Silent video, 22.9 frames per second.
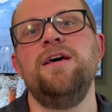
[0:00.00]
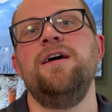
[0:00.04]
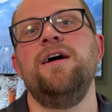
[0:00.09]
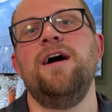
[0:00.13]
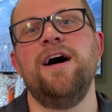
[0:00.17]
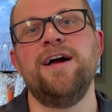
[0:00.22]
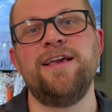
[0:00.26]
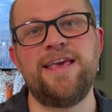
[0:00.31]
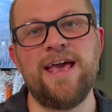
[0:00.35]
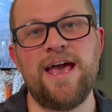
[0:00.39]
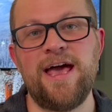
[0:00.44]

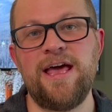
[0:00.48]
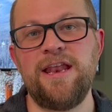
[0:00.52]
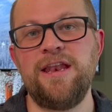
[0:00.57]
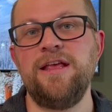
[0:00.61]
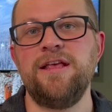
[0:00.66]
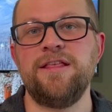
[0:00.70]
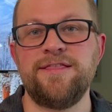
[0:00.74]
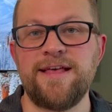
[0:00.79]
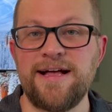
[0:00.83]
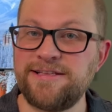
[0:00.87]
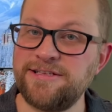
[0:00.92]

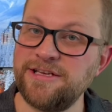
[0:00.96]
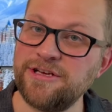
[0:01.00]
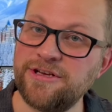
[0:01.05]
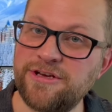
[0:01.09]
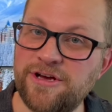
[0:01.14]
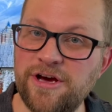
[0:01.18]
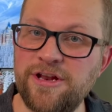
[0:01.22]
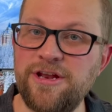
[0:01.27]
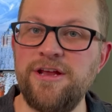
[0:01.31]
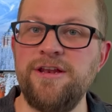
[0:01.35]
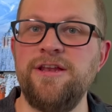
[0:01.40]
Again, that's a
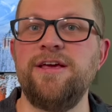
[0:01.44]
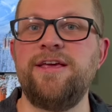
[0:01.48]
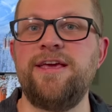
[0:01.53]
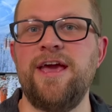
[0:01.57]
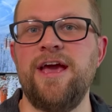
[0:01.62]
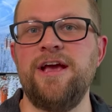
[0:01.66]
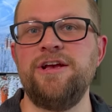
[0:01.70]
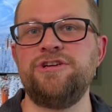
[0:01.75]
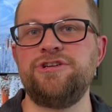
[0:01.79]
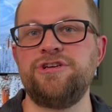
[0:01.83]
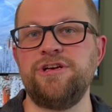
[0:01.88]
good
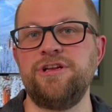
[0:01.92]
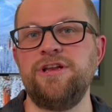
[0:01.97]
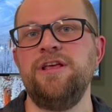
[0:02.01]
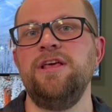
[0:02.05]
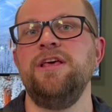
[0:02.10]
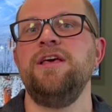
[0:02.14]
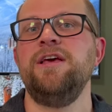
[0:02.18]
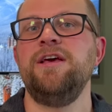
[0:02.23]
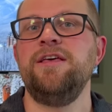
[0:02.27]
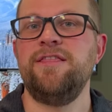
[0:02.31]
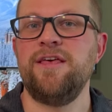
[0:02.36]
indication
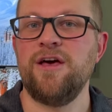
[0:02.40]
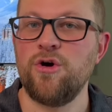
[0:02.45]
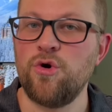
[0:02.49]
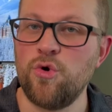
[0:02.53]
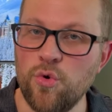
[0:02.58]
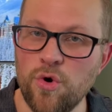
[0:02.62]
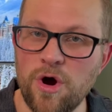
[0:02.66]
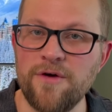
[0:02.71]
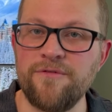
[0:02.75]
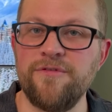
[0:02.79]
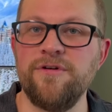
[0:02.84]
that
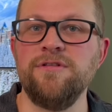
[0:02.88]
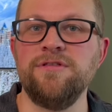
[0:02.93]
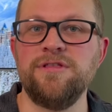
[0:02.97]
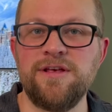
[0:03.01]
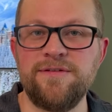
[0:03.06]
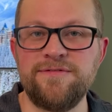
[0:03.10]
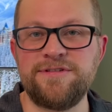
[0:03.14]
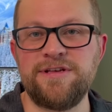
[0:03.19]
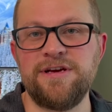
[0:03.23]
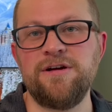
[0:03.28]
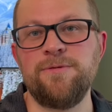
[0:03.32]
whoever
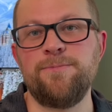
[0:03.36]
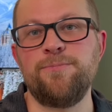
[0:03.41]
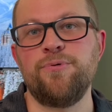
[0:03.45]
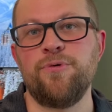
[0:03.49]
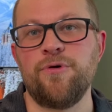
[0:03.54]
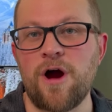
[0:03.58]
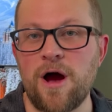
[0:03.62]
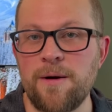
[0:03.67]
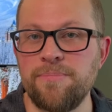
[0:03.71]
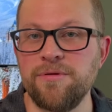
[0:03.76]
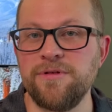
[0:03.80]
lives there
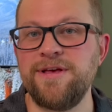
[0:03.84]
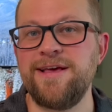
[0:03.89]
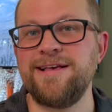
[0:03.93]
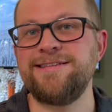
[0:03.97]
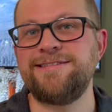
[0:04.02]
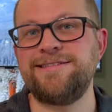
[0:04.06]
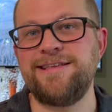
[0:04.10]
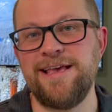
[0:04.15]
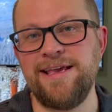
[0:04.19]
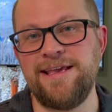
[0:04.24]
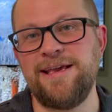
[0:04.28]
probably has
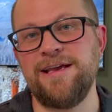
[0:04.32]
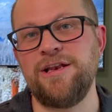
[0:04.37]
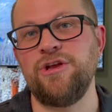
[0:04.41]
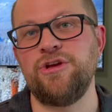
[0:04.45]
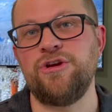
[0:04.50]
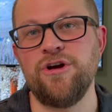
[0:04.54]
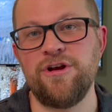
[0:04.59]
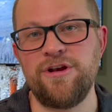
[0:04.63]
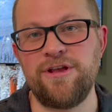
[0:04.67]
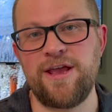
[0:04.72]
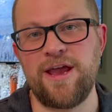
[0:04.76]
taken
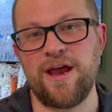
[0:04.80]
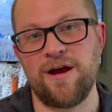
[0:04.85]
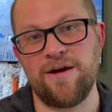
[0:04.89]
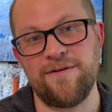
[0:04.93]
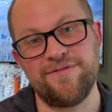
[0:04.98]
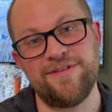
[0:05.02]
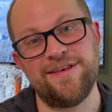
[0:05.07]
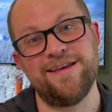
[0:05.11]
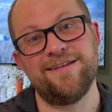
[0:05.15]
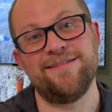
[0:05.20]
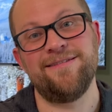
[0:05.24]
good care of
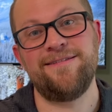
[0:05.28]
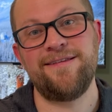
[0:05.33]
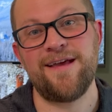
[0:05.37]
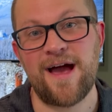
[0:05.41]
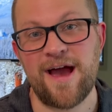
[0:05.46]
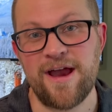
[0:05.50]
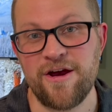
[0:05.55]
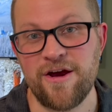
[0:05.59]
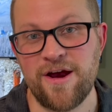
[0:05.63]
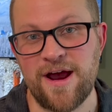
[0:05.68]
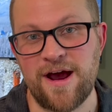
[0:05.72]
the
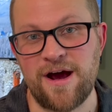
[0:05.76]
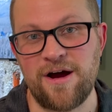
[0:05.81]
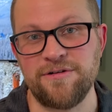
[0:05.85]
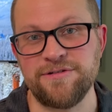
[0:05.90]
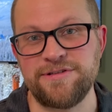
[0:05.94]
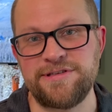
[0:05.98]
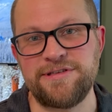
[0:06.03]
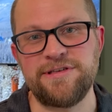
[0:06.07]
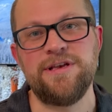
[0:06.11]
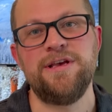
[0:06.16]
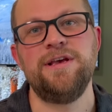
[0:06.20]
entire
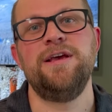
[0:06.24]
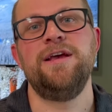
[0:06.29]
house.